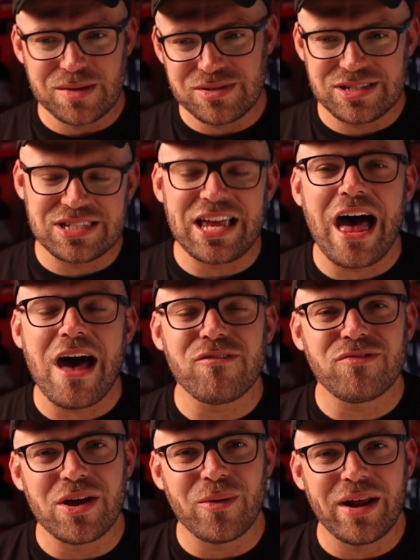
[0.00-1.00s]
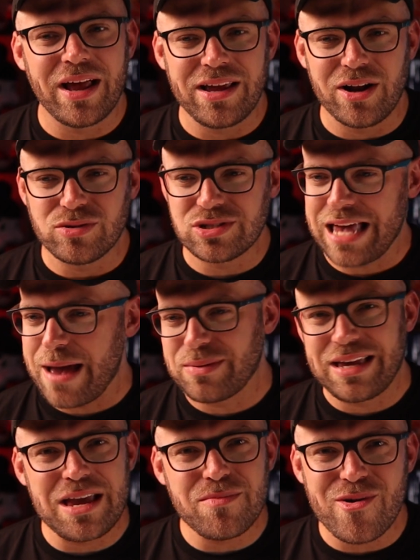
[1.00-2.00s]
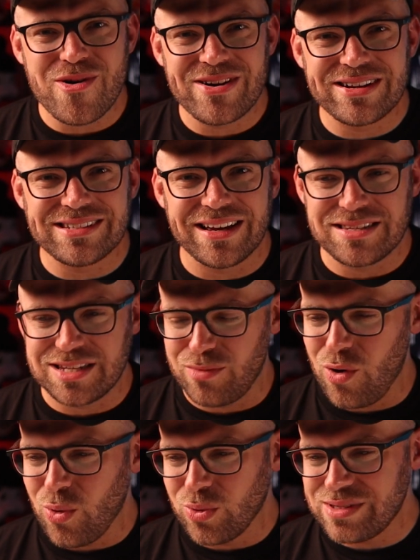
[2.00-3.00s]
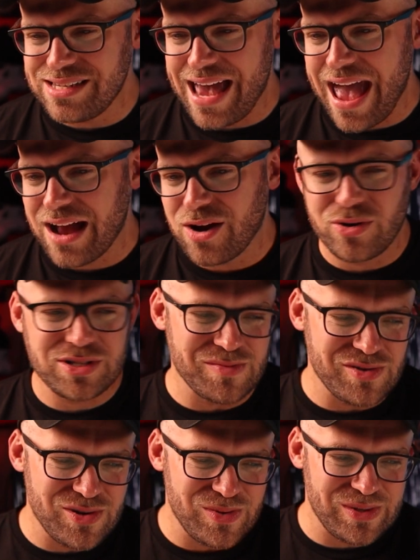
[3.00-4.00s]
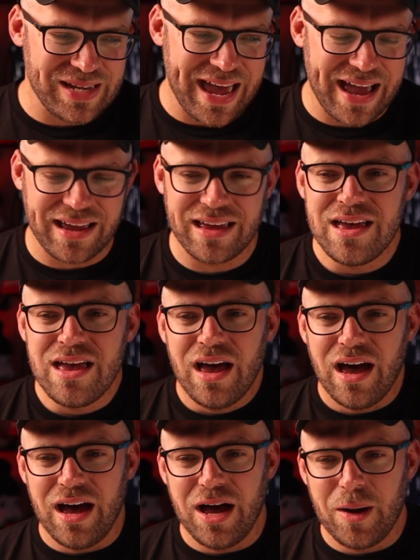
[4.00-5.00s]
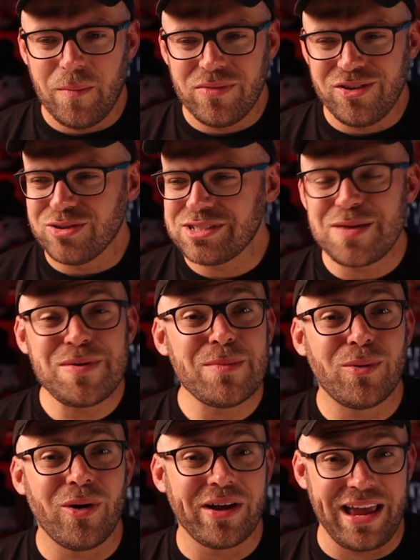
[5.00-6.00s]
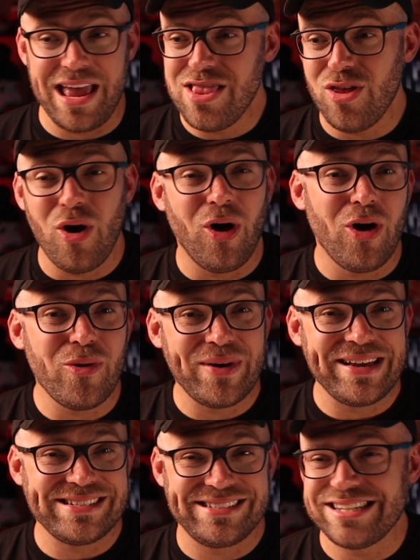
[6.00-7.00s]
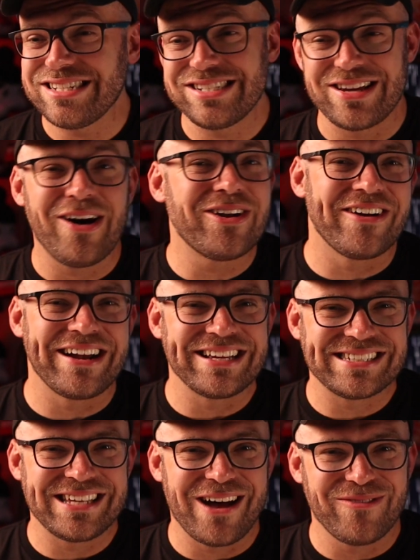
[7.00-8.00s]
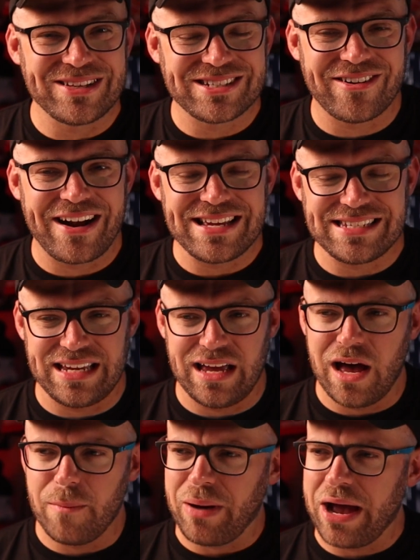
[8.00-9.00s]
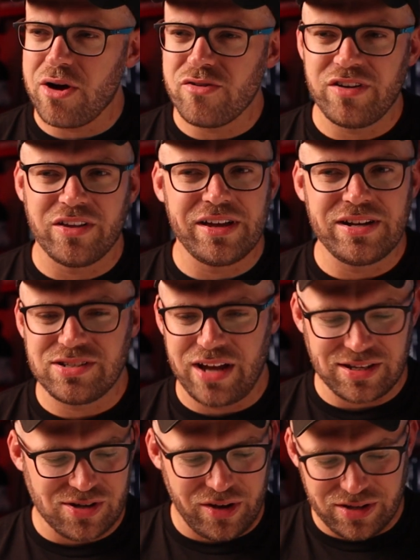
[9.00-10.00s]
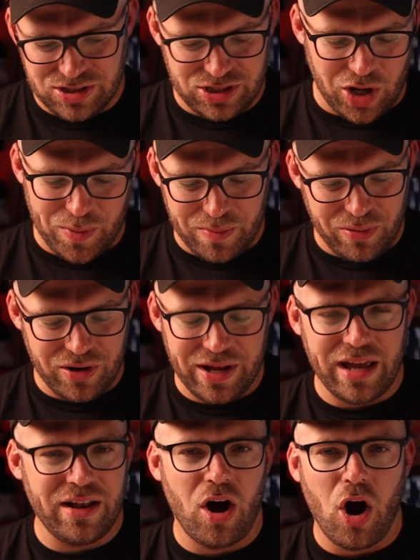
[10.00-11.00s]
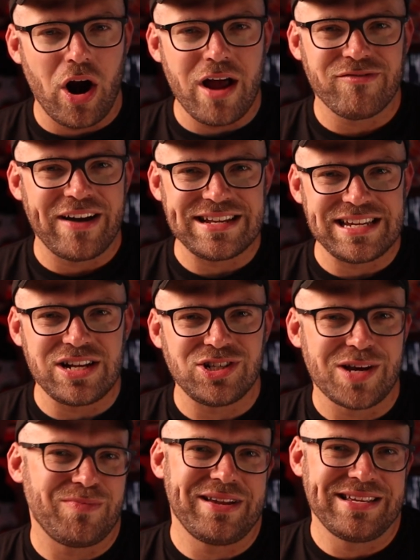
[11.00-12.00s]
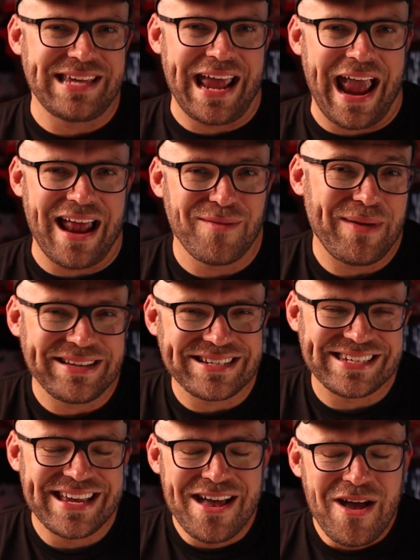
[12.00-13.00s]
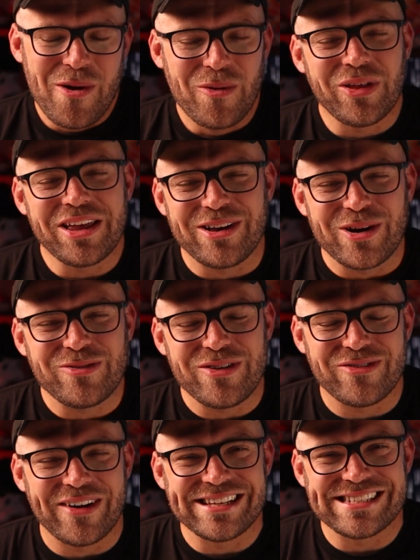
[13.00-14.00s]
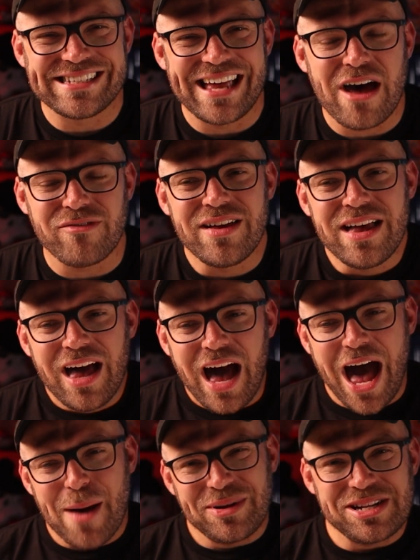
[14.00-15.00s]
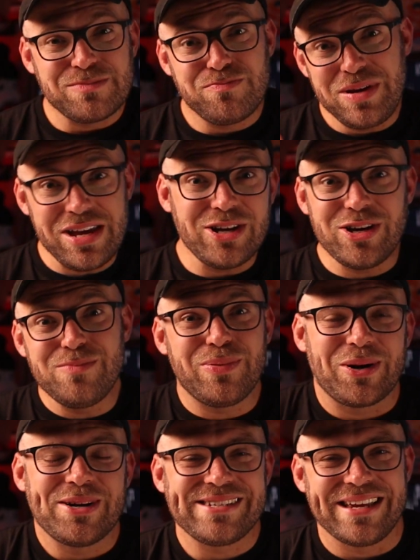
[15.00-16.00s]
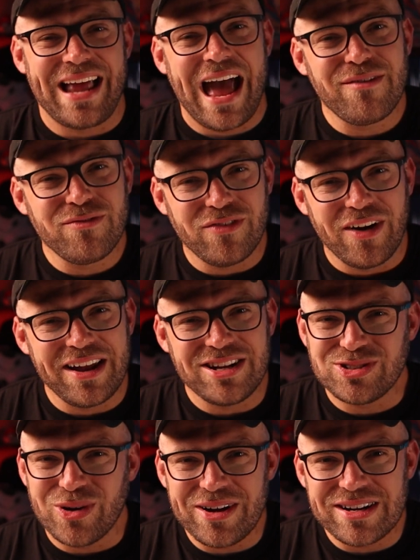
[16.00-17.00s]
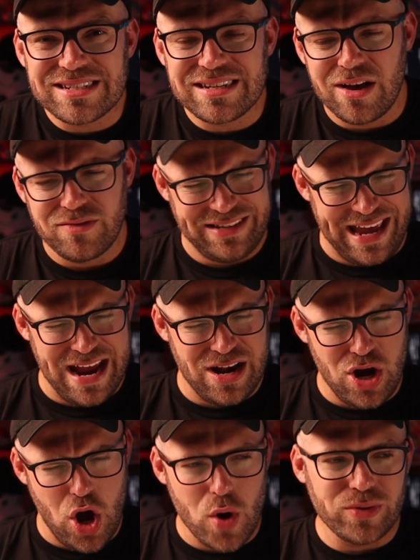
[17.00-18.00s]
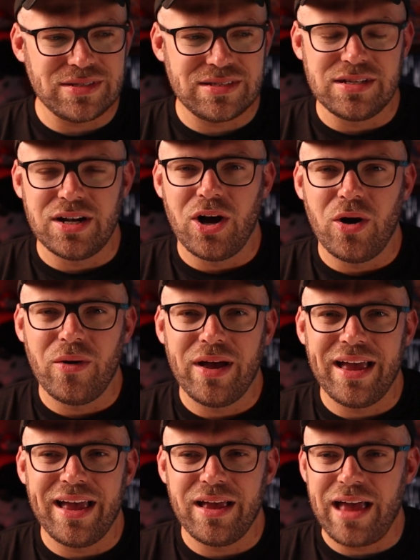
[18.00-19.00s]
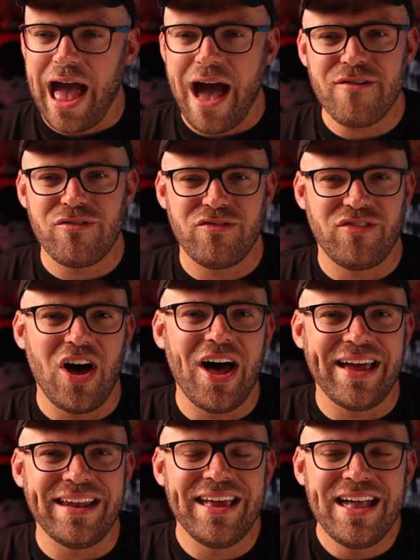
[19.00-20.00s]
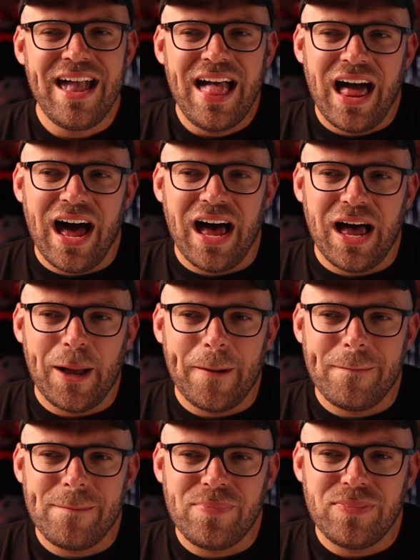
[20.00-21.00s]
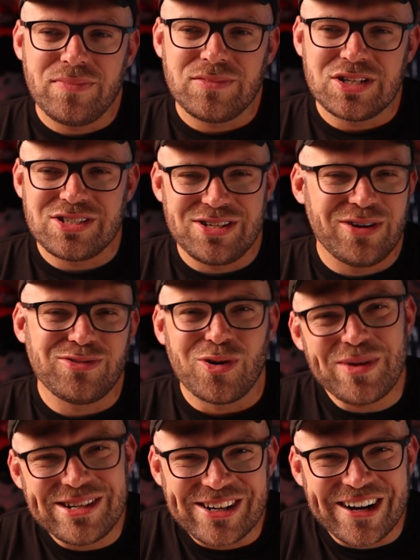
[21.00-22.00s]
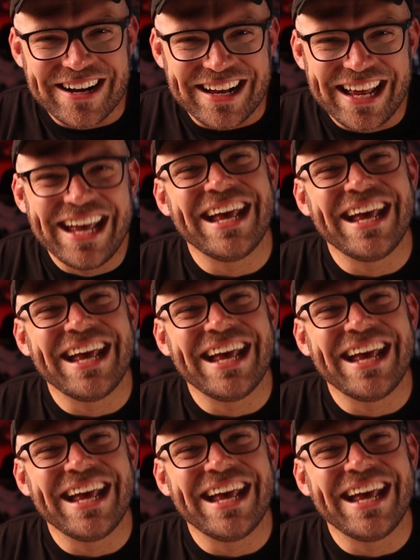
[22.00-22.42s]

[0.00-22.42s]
some stuff. They want to, you know, slap keyboards on some old tech or some new tech. You'll see people like in the hallways just soldering stuff. It's crazy. Bio Village, I saw a gentleman putting an RFID chip in his hand. I mean, just really goofy, fun stuff. But just be a good person, have fun, enjoy yourself, take notes, you know, have fun. Just, you know, don't be a jerk.